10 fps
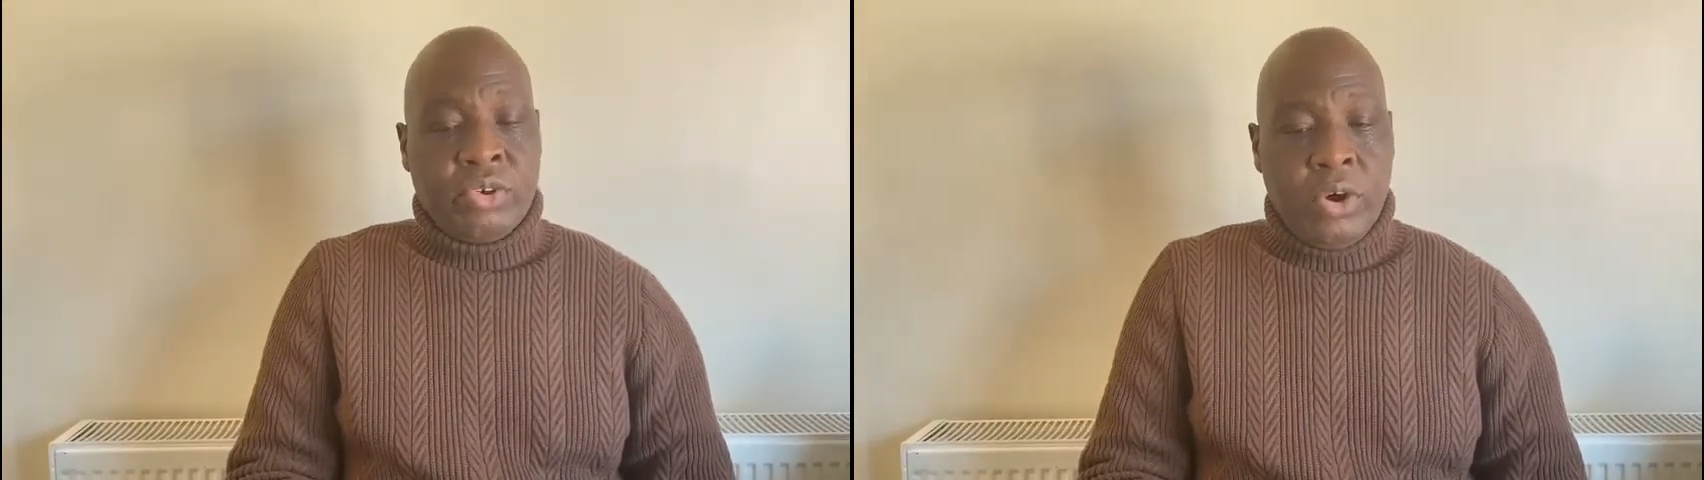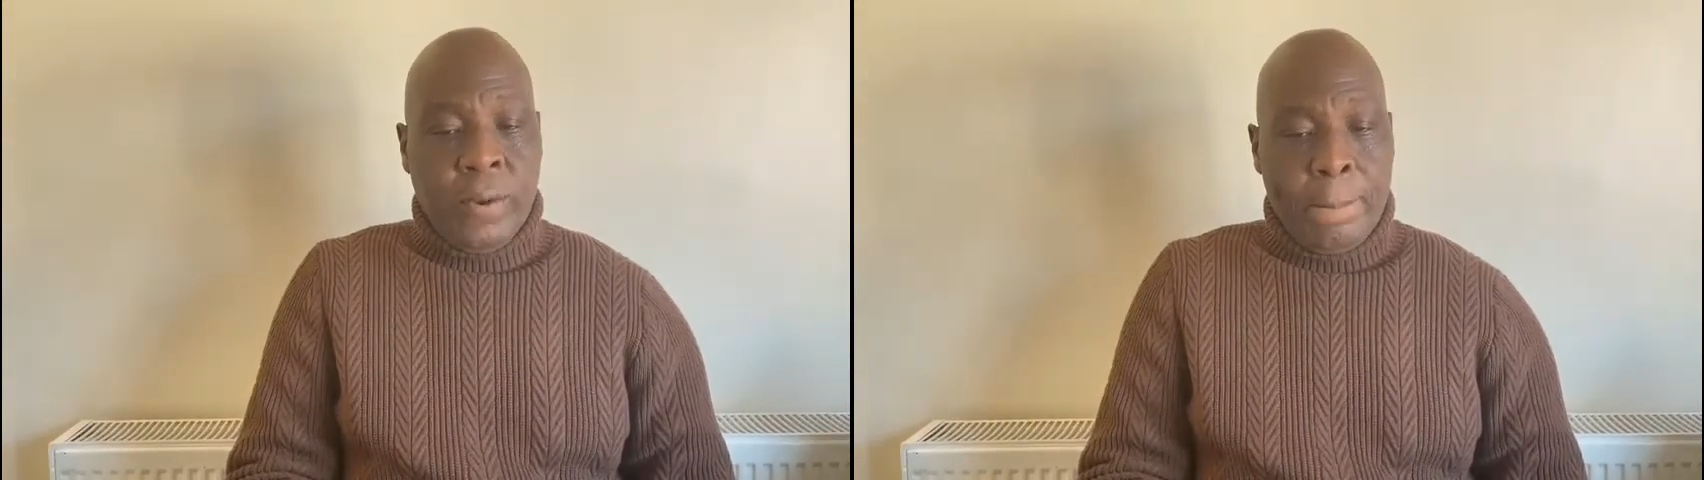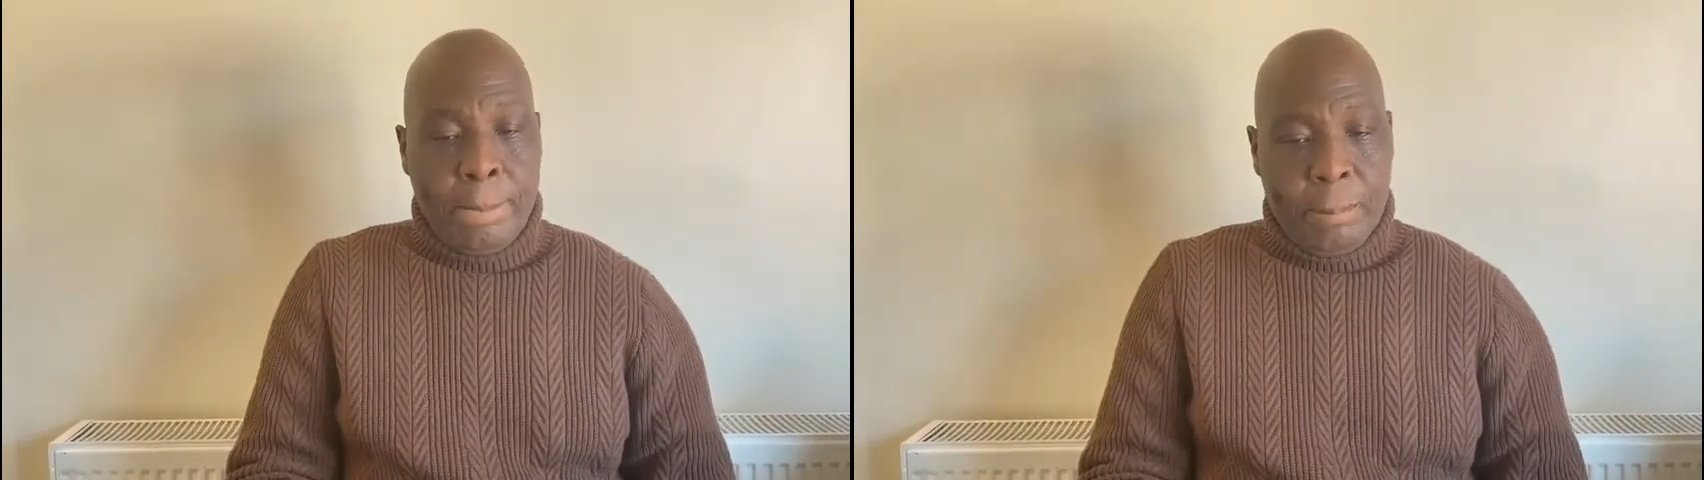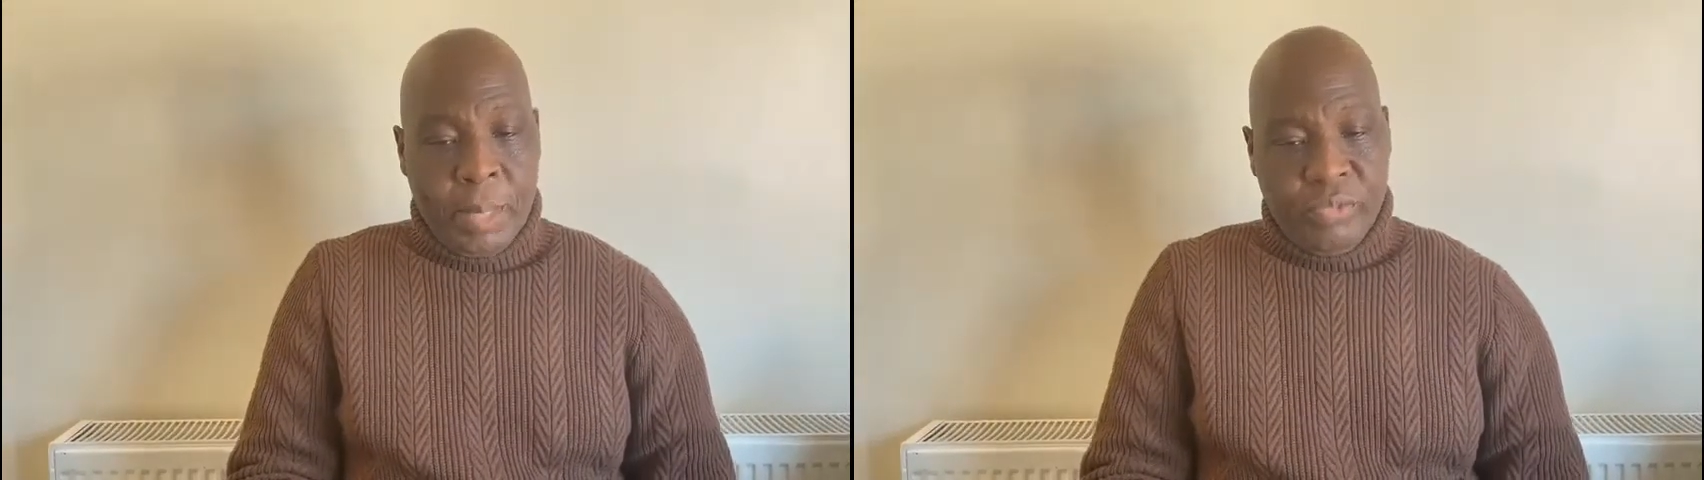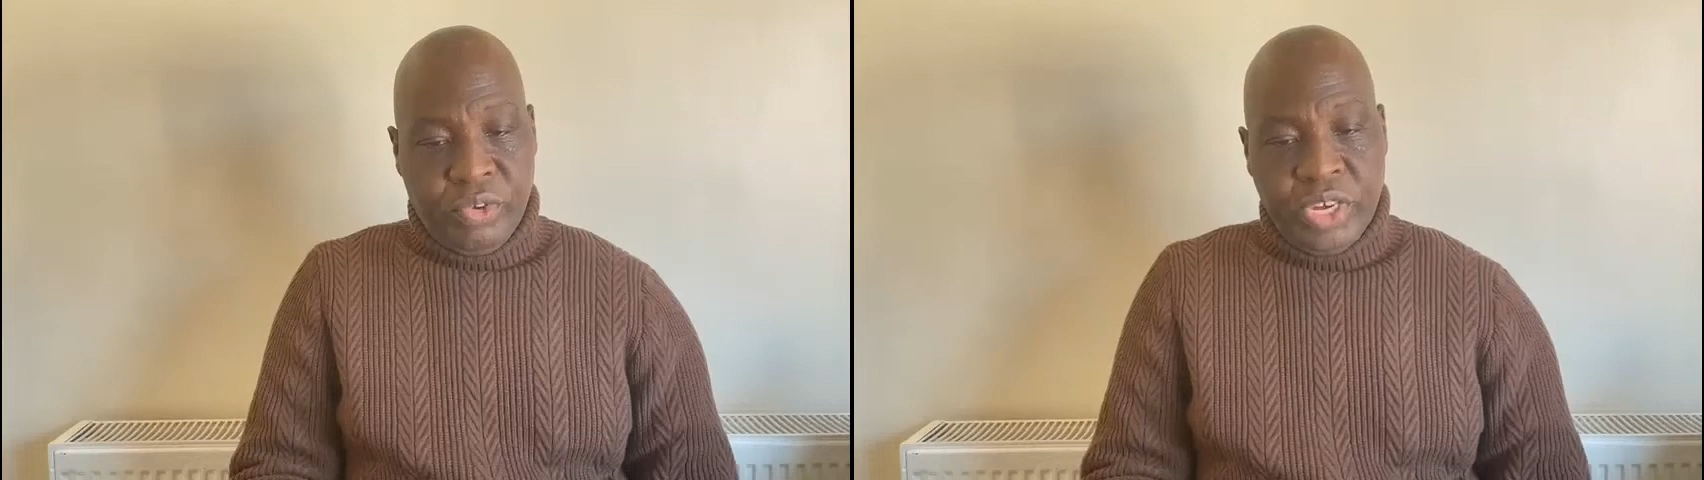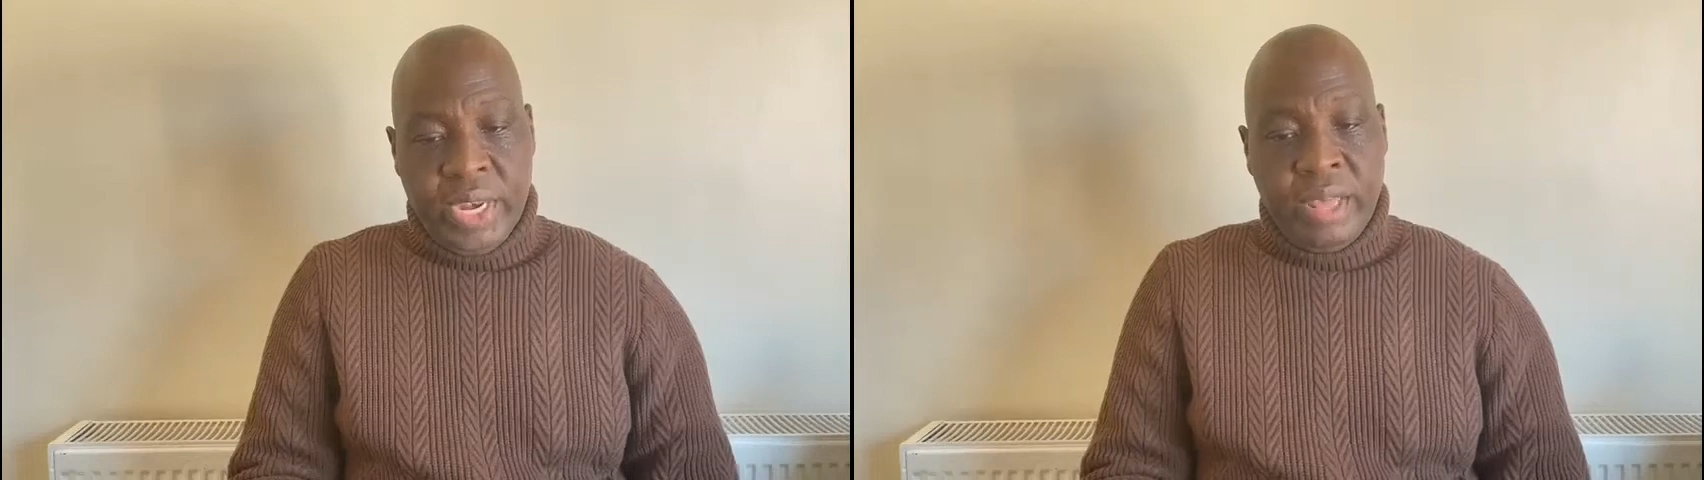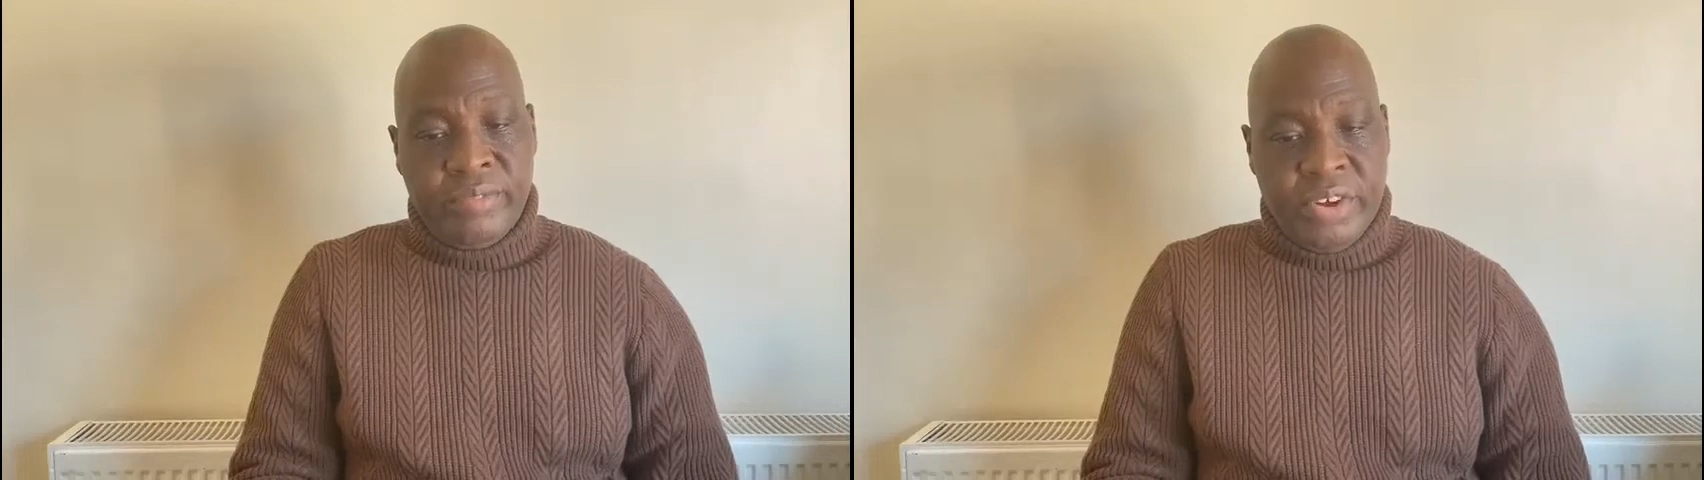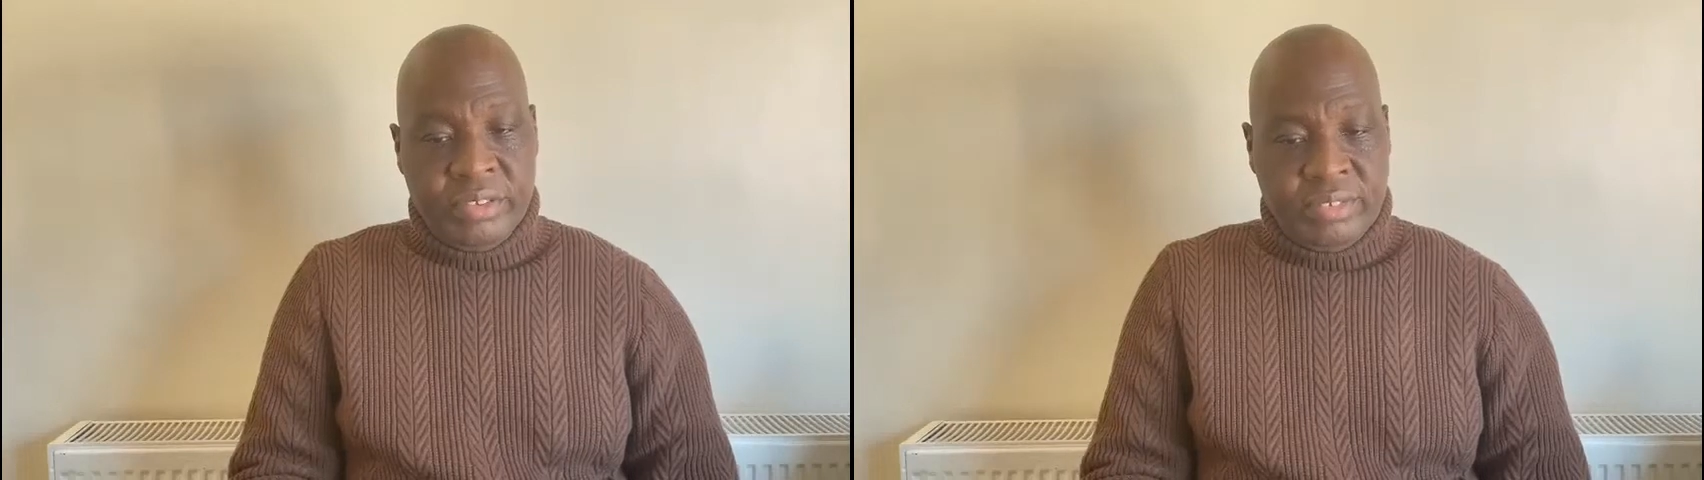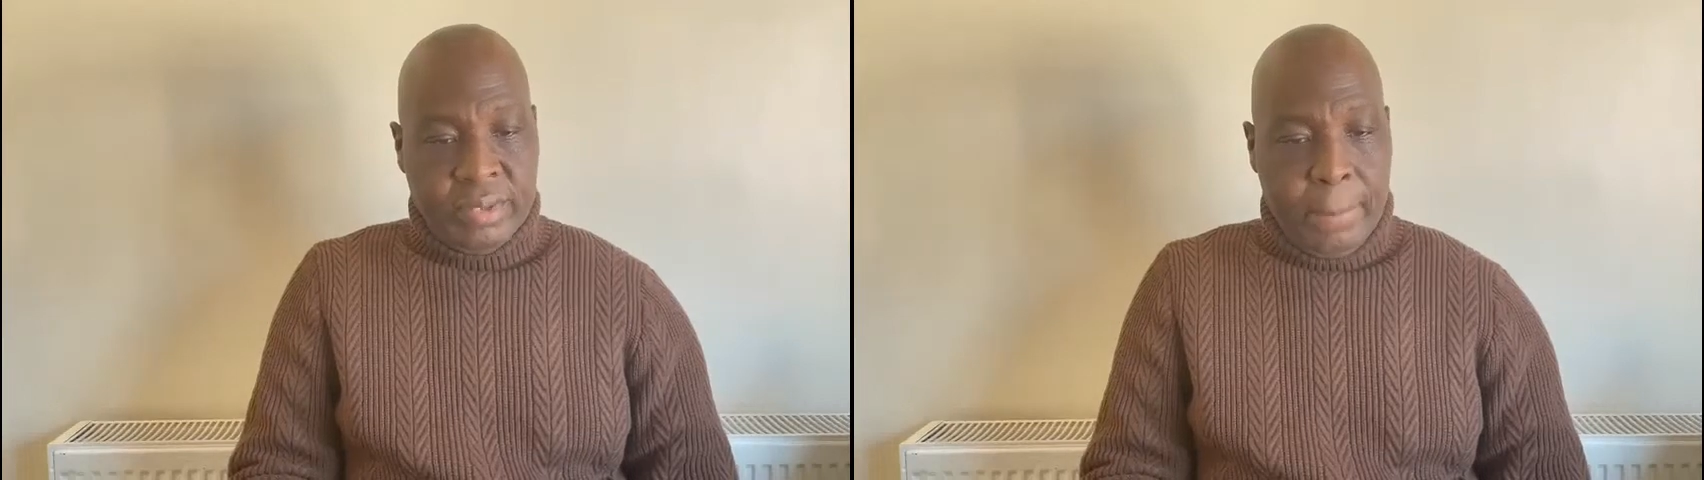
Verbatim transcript: God for deliverance.